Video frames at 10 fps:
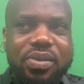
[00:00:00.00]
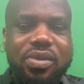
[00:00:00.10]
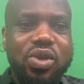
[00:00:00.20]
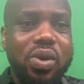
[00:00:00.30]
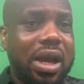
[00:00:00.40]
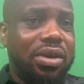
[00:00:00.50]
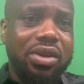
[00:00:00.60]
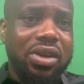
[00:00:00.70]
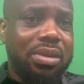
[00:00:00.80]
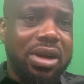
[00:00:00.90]
So
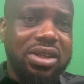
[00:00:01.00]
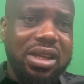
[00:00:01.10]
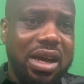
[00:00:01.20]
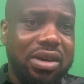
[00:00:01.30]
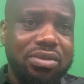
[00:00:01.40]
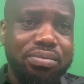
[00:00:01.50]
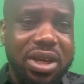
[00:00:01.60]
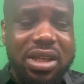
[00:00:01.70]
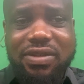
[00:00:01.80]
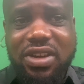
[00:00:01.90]
you can imagine how
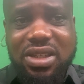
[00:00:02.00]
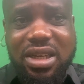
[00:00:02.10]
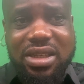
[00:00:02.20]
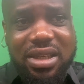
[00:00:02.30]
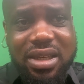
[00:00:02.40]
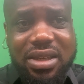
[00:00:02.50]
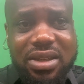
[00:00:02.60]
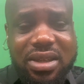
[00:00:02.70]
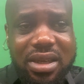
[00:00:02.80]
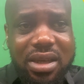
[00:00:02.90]
big this facility
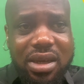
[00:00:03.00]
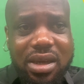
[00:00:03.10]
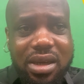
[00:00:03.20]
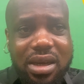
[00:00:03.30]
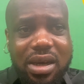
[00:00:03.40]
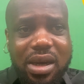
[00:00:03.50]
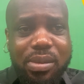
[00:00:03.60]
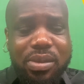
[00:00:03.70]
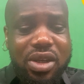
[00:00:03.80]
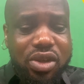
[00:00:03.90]
is.
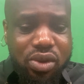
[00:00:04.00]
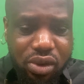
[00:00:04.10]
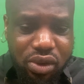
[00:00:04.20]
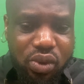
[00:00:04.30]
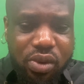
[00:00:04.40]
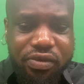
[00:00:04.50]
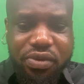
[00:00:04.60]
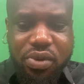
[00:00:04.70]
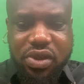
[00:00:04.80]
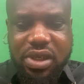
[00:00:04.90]
It's just so
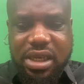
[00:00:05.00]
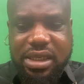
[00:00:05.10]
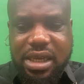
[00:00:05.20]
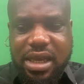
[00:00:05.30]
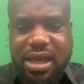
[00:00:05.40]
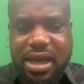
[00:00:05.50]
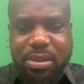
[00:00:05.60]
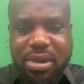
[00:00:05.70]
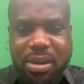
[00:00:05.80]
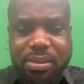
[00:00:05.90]
unfortunate.
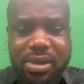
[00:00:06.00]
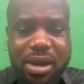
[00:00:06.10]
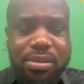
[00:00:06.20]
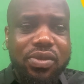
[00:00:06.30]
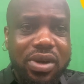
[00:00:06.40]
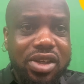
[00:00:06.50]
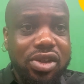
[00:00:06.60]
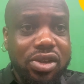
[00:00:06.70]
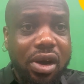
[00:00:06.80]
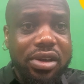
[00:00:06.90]
I'm really
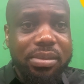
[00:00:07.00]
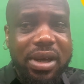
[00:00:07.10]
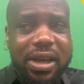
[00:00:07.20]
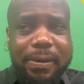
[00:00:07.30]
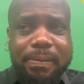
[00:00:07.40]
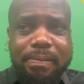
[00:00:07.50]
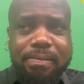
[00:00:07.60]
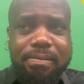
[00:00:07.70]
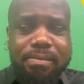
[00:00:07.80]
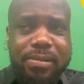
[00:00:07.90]
stunned by
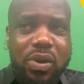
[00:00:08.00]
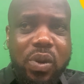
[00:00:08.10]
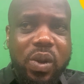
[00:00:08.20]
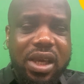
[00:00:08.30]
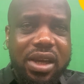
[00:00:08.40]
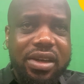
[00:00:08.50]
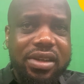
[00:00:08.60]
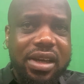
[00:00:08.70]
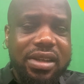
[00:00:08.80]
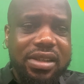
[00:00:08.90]
what we hear
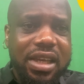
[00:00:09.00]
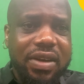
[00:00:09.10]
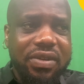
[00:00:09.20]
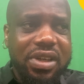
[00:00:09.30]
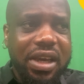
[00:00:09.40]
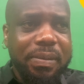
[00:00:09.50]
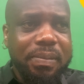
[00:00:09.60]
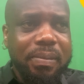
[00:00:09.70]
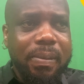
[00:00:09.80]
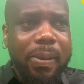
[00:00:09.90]
and see every day.
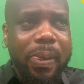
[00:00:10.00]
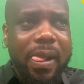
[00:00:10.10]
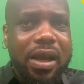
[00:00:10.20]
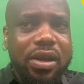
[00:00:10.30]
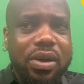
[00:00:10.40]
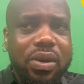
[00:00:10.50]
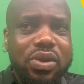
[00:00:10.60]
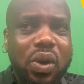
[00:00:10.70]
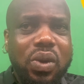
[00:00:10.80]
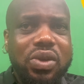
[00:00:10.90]

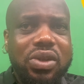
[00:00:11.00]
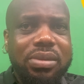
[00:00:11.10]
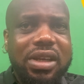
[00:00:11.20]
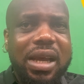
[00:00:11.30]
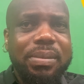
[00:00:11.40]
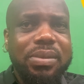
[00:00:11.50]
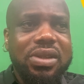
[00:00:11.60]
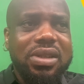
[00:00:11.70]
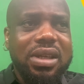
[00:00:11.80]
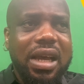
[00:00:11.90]
So
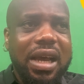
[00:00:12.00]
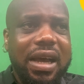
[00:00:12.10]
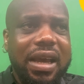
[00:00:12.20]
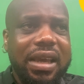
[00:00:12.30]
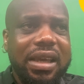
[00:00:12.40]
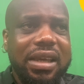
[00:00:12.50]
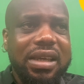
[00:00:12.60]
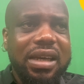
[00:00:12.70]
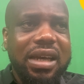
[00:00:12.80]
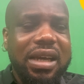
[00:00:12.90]
sometimes I
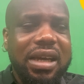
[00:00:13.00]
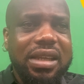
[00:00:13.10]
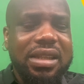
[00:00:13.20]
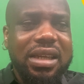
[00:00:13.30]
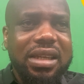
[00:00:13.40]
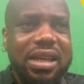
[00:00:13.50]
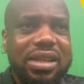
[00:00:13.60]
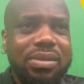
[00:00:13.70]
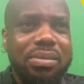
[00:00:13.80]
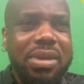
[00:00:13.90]
think
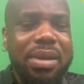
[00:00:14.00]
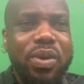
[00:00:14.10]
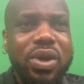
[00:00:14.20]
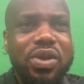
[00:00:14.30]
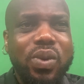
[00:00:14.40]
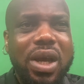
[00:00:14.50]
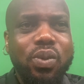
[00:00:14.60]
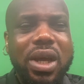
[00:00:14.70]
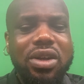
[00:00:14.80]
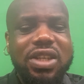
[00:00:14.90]
that maybe
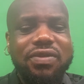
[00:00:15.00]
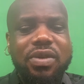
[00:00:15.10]
we're not even,